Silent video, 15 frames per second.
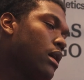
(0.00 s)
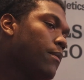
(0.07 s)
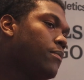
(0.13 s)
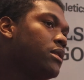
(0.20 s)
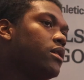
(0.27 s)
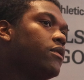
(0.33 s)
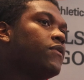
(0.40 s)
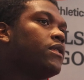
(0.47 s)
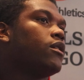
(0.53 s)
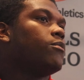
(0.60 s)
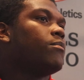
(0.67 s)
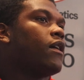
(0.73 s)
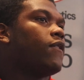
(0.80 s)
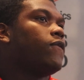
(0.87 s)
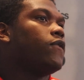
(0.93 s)
I believe it
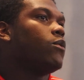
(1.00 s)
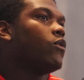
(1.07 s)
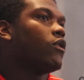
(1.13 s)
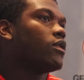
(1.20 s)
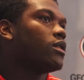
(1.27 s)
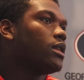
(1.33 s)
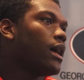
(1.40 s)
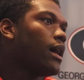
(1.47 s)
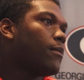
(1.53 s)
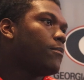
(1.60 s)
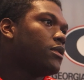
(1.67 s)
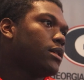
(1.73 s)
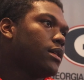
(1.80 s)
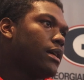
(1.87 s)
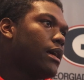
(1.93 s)
helped my footwork a lot,
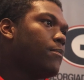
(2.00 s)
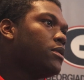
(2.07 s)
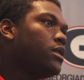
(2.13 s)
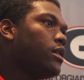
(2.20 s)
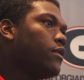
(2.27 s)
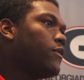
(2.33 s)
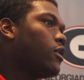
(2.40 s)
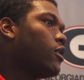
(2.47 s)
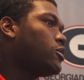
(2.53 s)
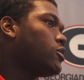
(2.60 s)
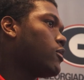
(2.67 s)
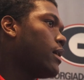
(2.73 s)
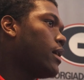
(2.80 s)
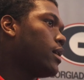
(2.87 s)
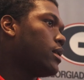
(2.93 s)
but I believe it
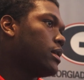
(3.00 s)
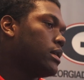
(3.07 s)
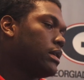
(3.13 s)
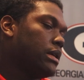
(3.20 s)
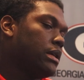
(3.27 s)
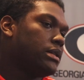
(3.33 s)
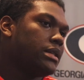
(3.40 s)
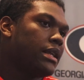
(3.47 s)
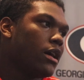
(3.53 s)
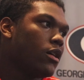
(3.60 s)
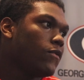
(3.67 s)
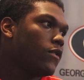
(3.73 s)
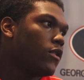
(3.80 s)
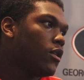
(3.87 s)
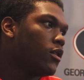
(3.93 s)
also had its
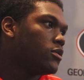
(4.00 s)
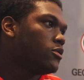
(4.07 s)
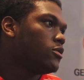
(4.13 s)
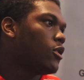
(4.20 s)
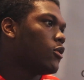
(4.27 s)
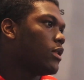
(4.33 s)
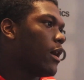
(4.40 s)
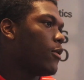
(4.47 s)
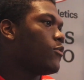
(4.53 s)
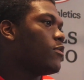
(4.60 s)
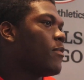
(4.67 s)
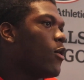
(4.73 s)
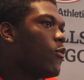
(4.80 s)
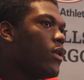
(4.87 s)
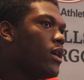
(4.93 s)
downfalls, you know, like
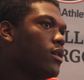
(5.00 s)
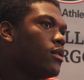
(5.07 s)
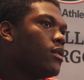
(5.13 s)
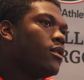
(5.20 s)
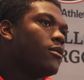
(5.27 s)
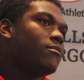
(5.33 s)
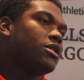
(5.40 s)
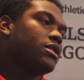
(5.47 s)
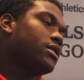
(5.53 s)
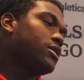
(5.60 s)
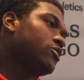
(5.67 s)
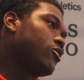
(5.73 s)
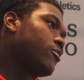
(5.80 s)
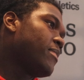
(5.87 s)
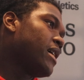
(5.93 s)
with my weight,
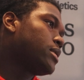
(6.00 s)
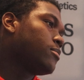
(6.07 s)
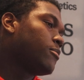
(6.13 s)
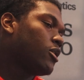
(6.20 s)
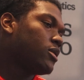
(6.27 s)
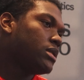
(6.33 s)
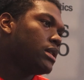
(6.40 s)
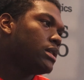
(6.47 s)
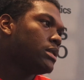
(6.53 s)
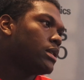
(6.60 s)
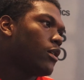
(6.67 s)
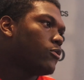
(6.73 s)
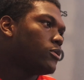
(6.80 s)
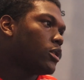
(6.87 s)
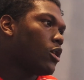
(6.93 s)
because during basketball season
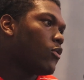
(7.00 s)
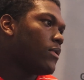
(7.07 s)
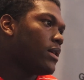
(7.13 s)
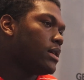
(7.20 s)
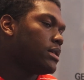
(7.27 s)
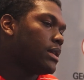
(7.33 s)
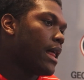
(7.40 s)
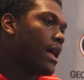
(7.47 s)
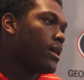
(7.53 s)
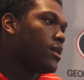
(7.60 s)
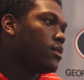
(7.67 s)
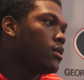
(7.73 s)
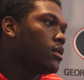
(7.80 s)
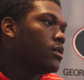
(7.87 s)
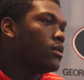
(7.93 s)
I was always light.
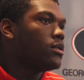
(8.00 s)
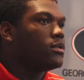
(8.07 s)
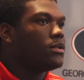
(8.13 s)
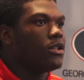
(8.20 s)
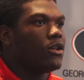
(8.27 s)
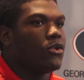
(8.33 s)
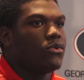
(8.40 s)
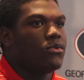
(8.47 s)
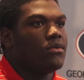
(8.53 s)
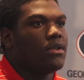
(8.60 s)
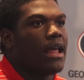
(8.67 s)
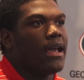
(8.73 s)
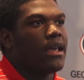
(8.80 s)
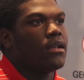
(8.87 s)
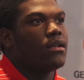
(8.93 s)
So,
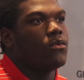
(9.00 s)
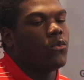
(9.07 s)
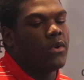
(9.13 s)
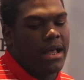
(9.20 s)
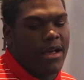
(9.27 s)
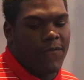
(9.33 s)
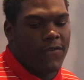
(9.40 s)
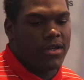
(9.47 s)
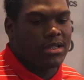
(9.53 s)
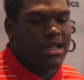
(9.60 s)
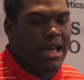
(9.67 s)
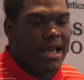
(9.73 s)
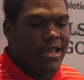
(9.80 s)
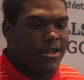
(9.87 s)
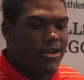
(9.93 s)
like, when I first
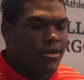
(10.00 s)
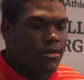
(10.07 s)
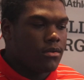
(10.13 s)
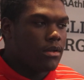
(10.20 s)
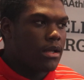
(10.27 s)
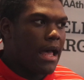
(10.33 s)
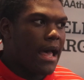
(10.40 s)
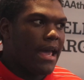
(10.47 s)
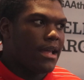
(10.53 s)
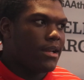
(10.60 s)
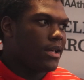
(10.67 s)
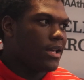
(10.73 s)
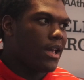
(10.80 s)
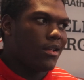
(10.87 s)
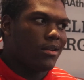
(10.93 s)
got here, I had
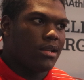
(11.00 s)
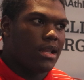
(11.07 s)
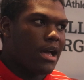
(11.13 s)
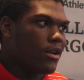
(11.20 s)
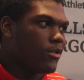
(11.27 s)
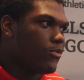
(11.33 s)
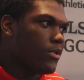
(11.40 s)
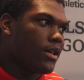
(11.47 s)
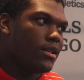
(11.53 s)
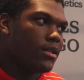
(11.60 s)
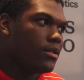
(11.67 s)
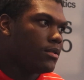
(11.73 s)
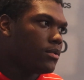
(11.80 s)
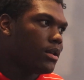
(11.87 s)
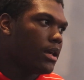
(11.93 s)
to gain a lot of weight,
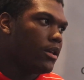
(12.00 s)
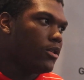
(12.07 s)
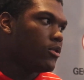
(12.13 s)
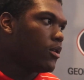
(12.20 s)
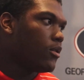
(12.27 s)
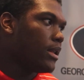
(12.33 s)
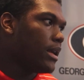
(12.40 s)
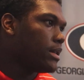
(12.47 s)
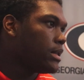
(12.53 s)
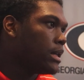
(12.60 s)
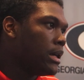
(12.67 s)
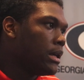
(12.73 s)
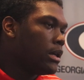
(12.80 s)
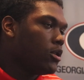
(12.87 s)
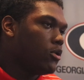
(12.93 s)
and, you know,
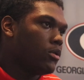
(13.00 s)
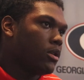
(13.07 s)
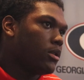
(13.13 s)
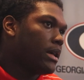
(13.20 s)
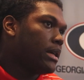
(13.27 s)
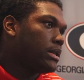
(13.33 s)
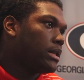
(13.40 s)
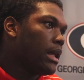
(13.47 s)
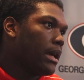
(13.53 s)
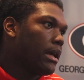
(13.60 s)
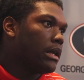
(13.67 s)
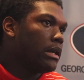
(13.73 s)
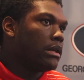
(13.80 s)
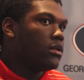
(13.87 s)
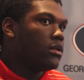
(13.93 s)
that's like